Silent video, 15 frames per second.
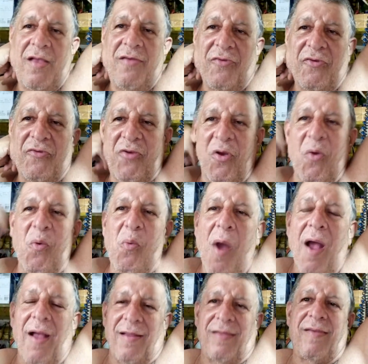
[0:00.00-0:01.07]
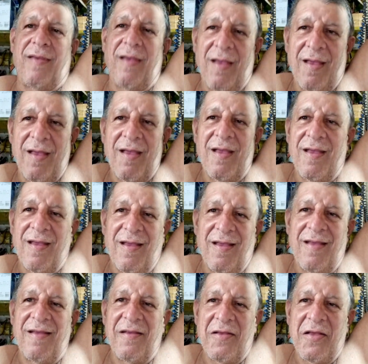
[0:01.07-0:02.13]
So what?
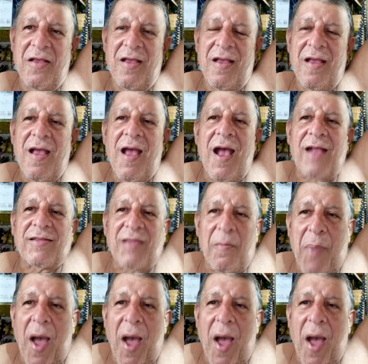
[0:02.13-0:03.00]
At the